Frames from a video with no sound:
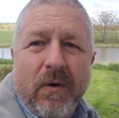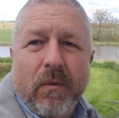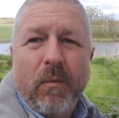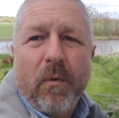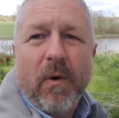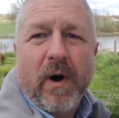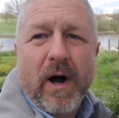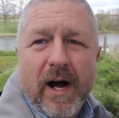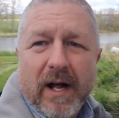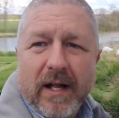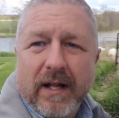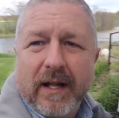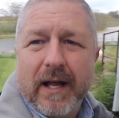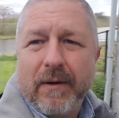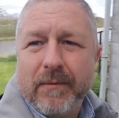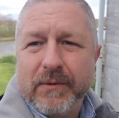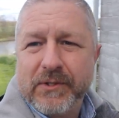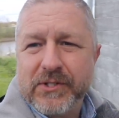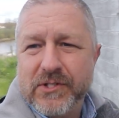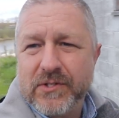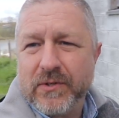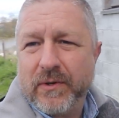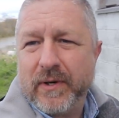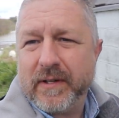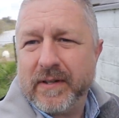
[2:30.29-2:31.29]
while I
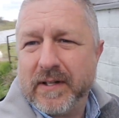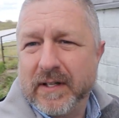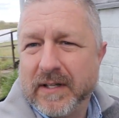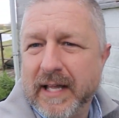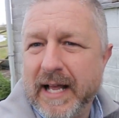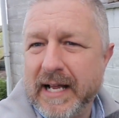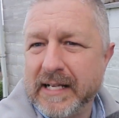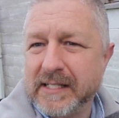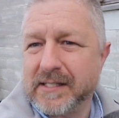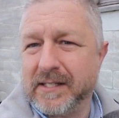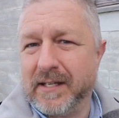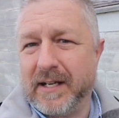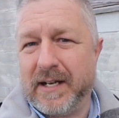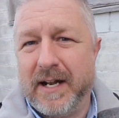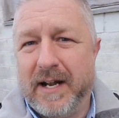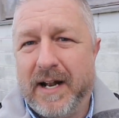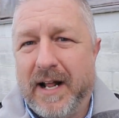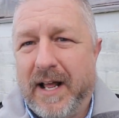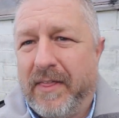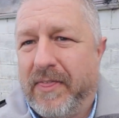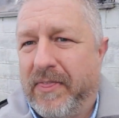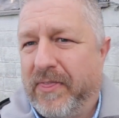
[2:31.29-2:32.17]
was doing the lesson and I